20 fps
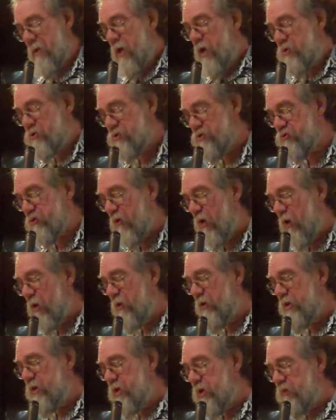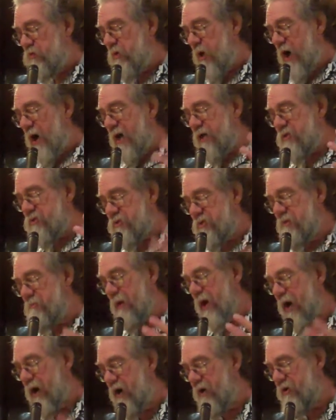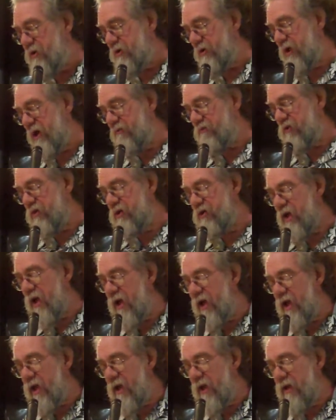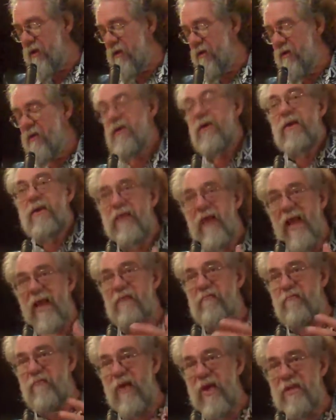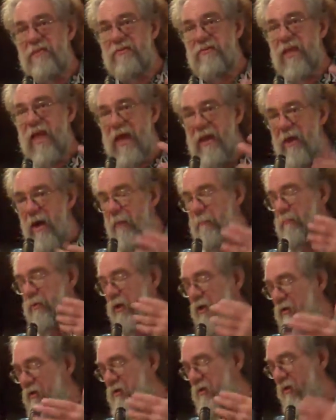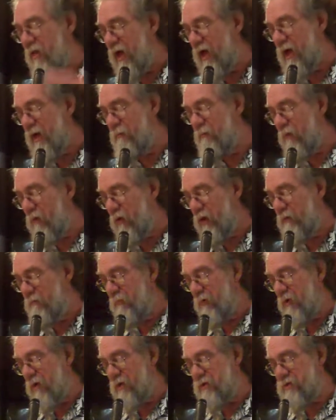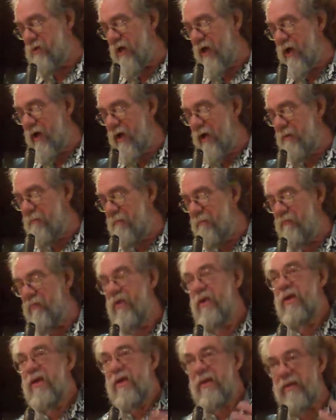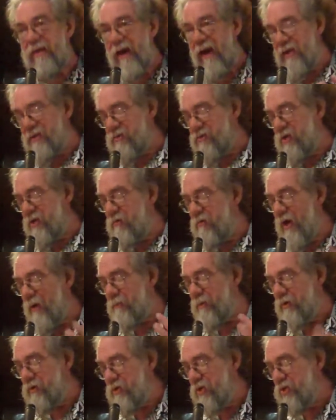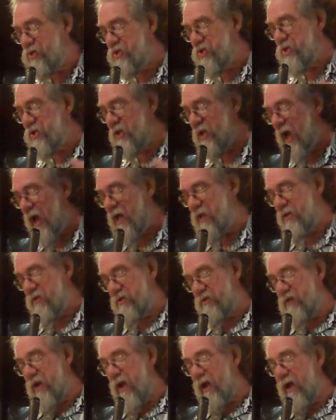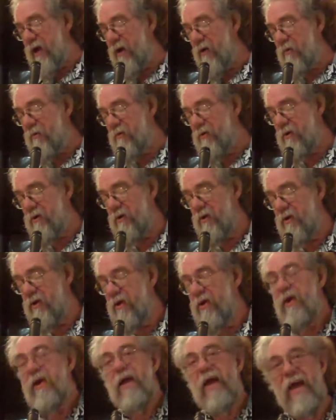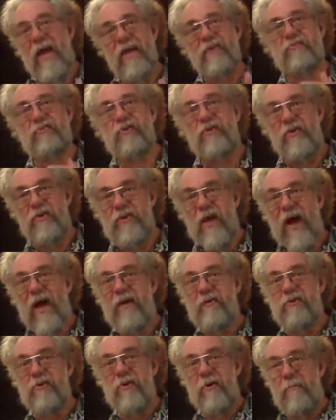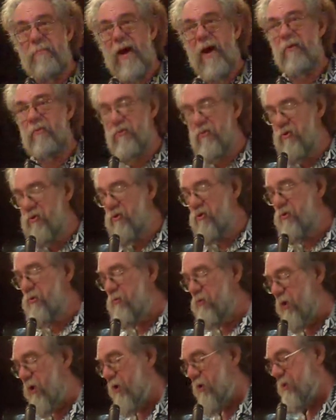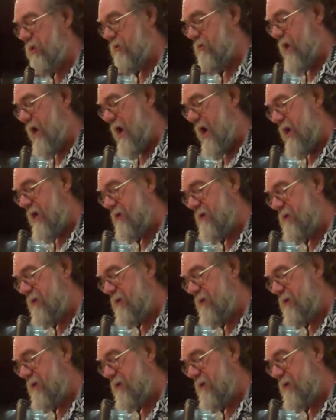Does rolling your rock seem harder every day? Can't face that uphill climb one more time? Constant repetition got you down? Ask your doctor about new Roll-A-Rock.